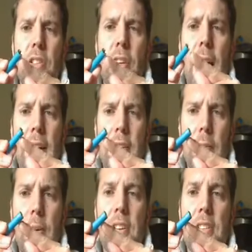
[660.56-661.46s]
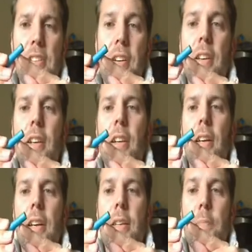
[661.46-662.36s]
the atomizer
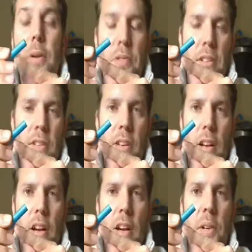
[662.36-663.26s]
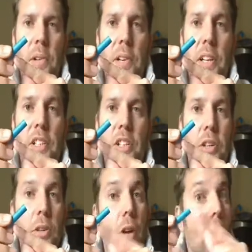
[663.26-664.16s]
is built into the cartridge,
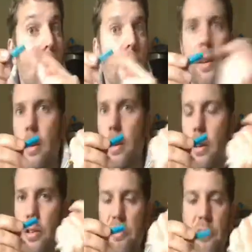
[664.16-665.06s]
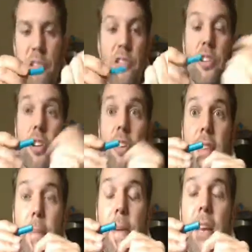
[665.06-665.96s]
you can't
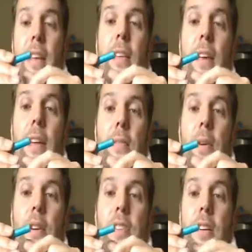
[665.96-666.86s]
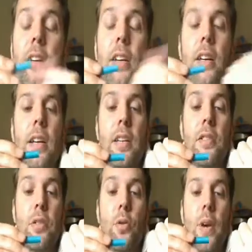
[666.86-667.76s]
cross-contaminate the atomizer. It's
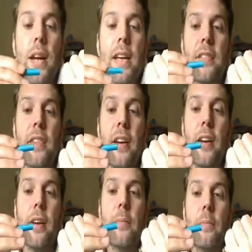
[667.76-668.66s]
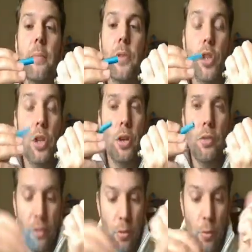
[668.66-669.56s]
always new
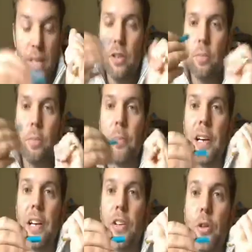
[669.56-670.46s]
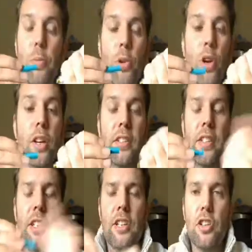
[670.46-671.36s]
for when you bring a new product,
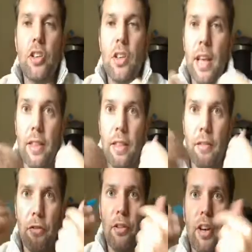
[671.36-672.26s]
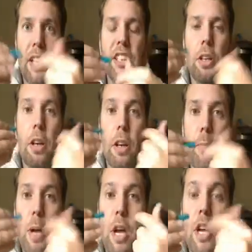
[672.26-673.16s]
so you get the fresh
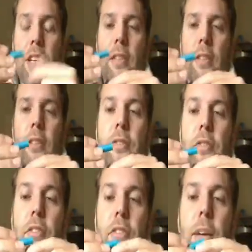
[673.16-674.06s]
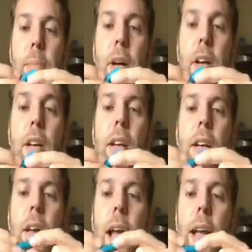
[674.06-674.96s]
burning of the vapour,
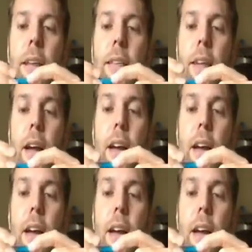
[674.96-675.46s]
and